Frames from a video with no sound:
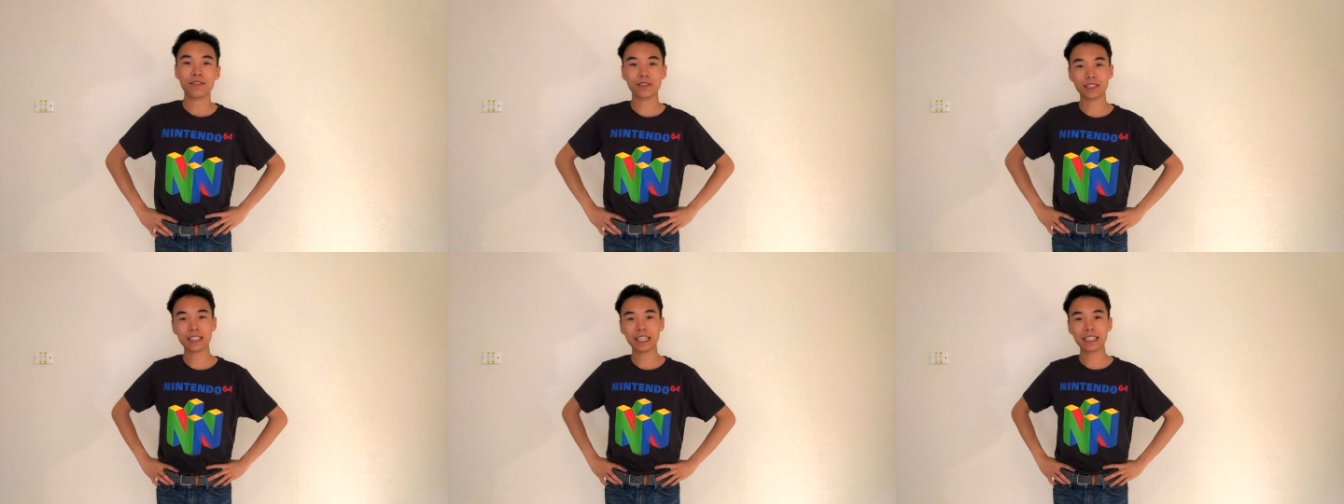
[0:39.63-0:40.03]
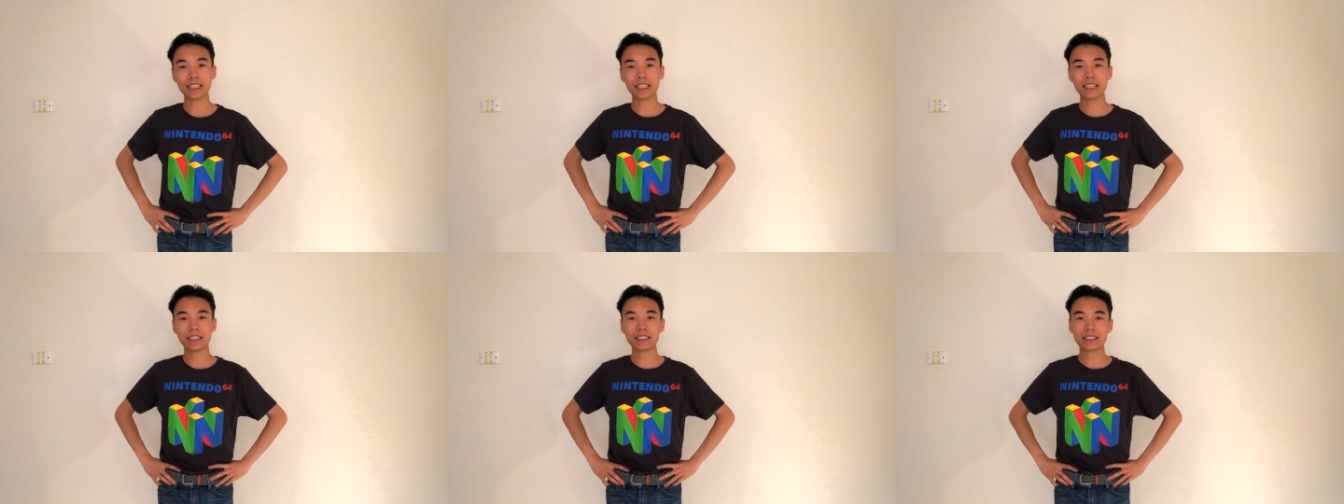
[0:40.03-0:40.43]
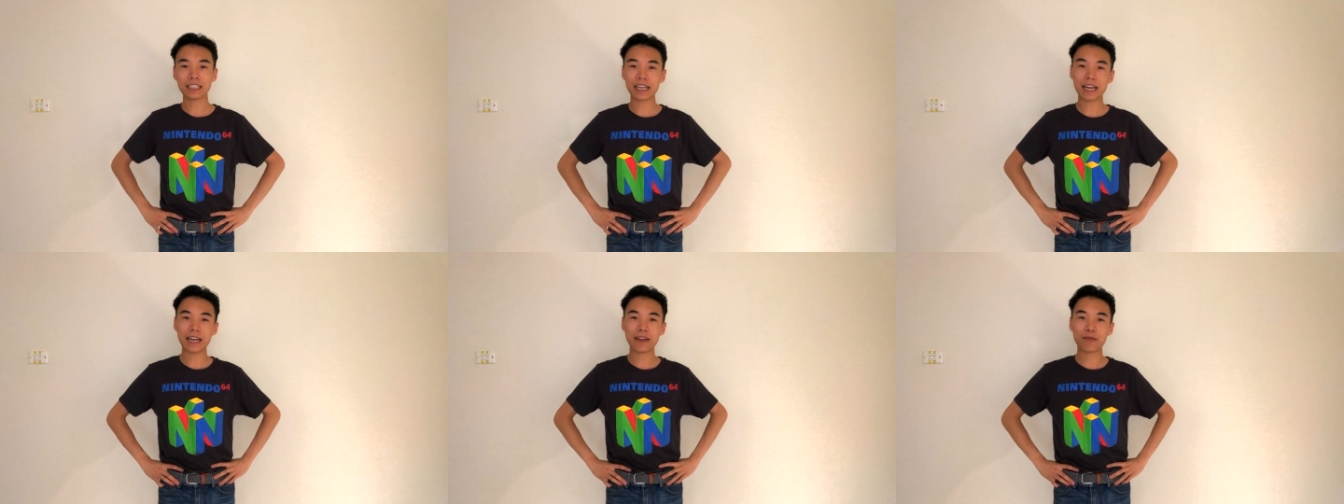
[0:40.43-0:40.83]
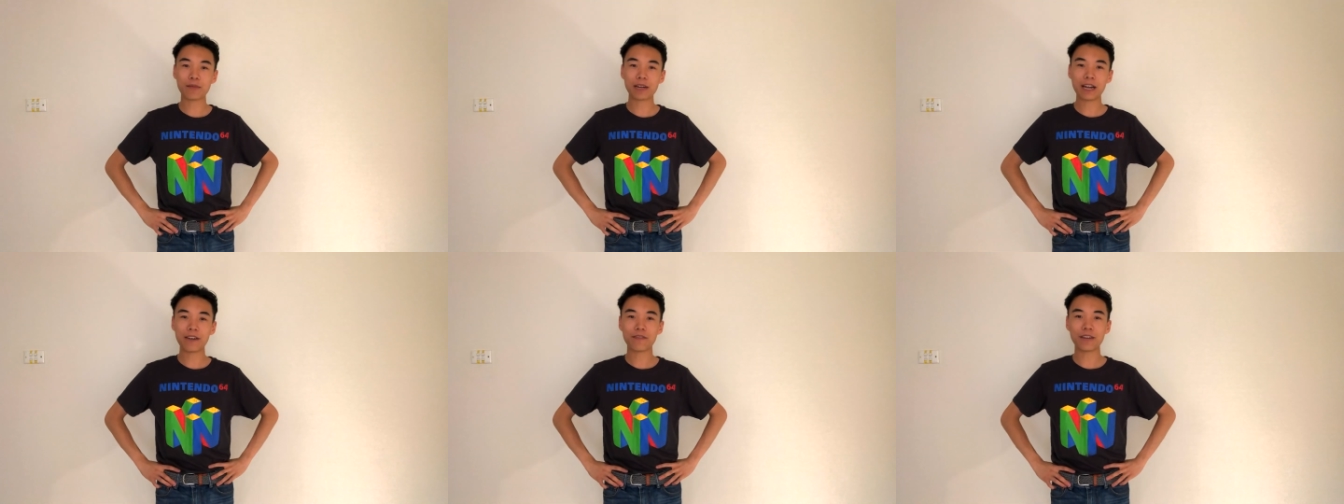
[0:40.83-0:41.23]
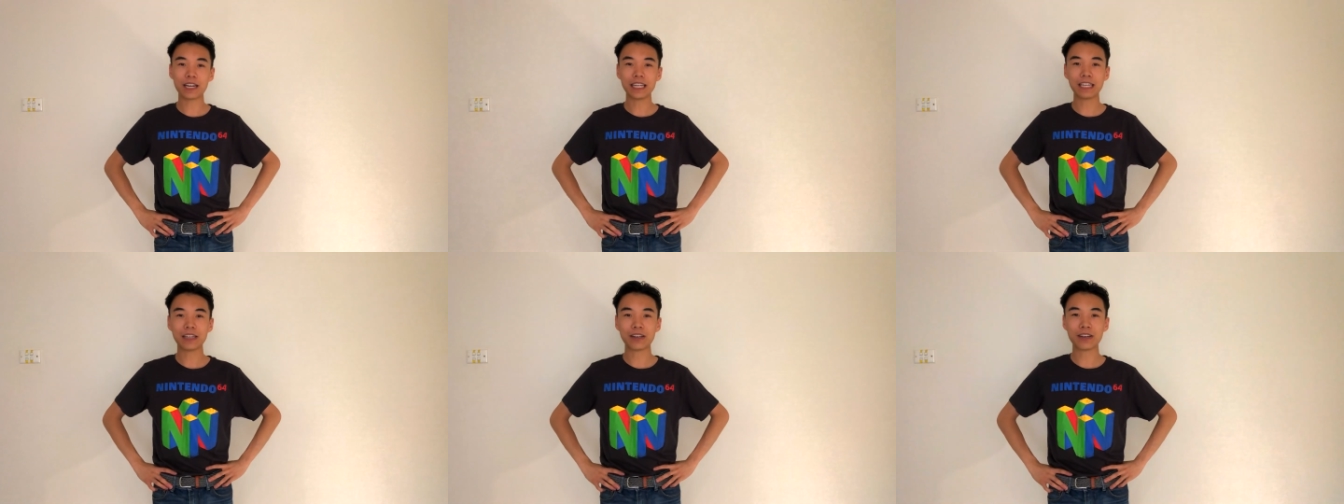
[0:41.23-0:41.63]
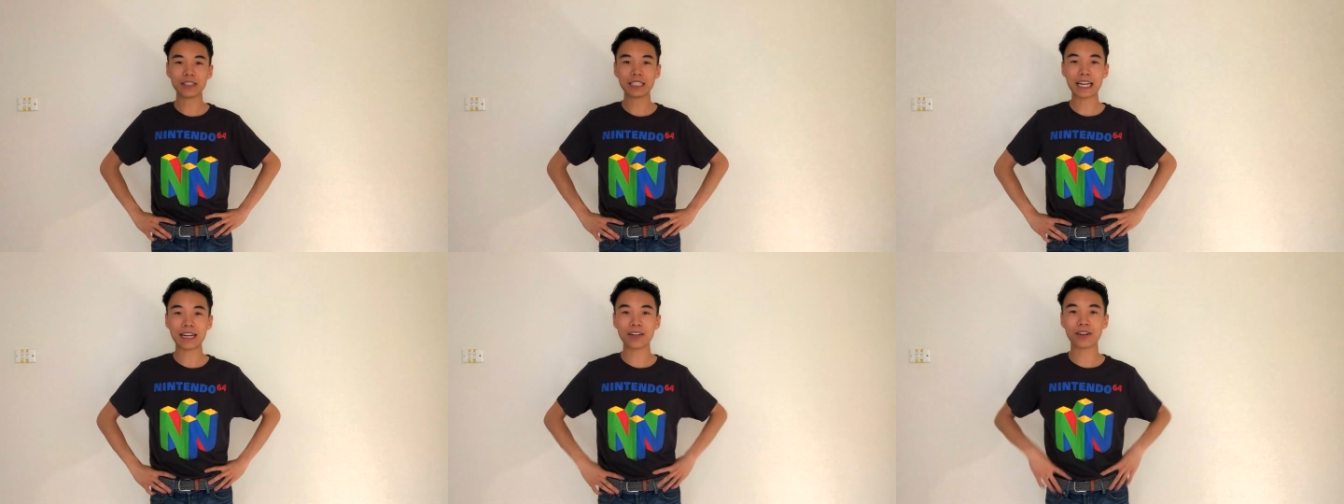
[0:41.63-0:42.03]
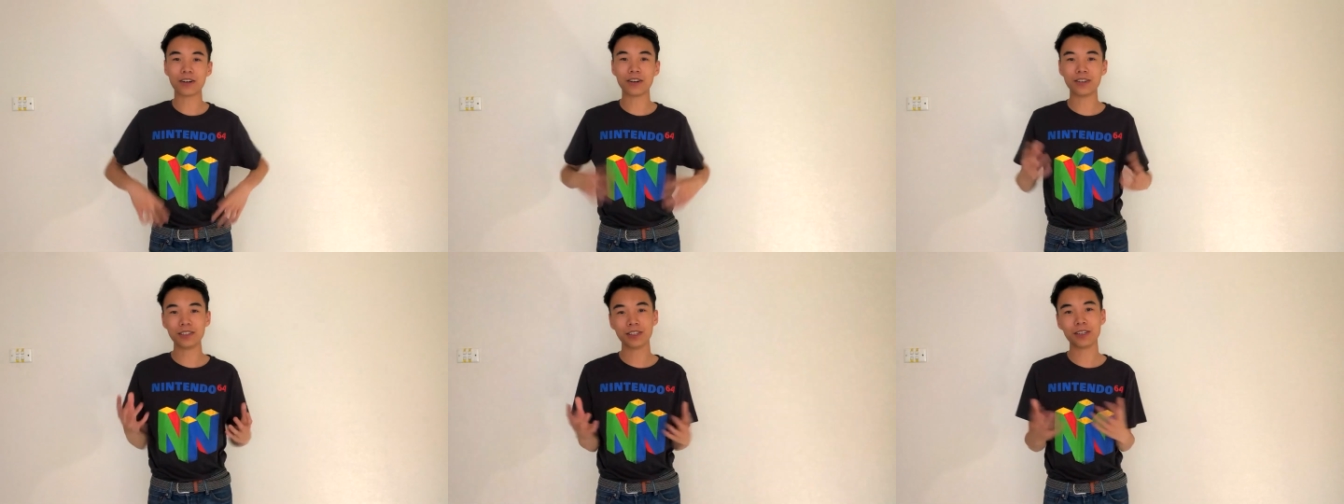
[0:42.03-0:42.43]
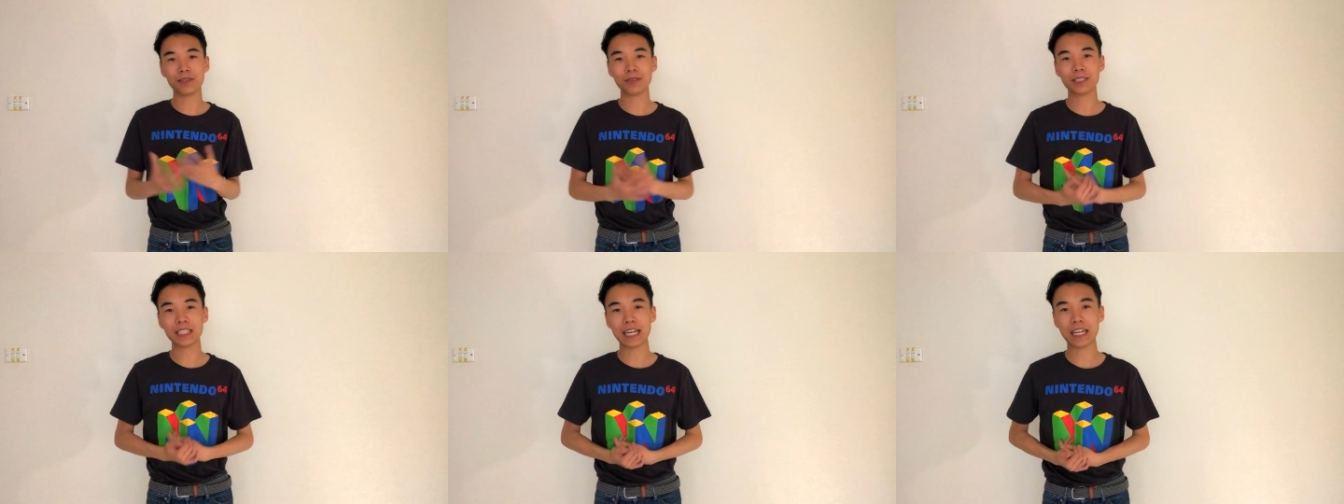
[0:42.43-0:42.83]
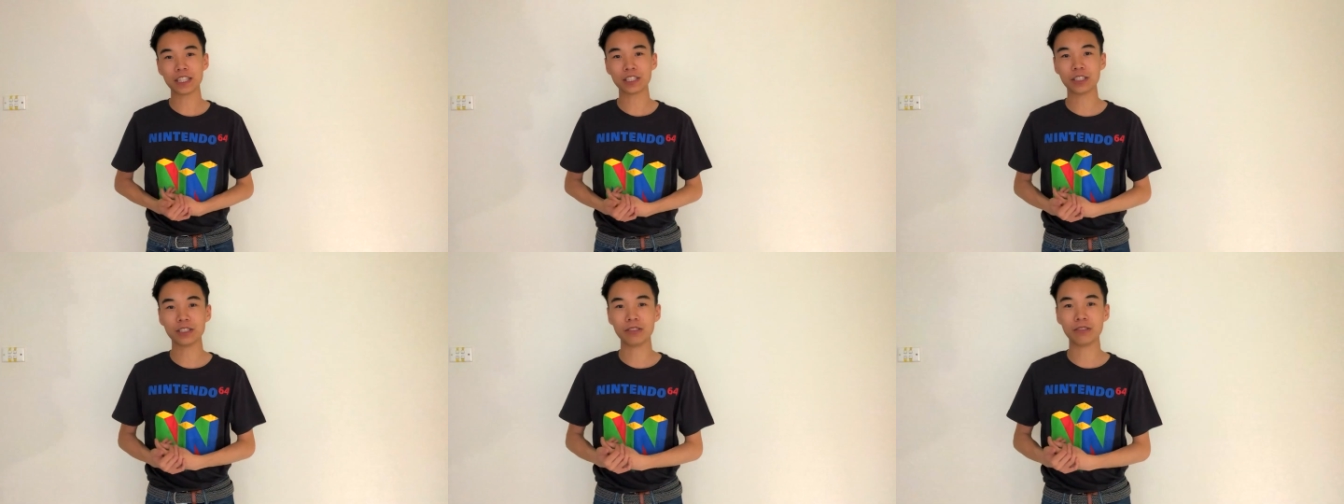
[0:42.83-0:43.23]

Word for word: for ten years, and when I finally learned that Cotton On was actually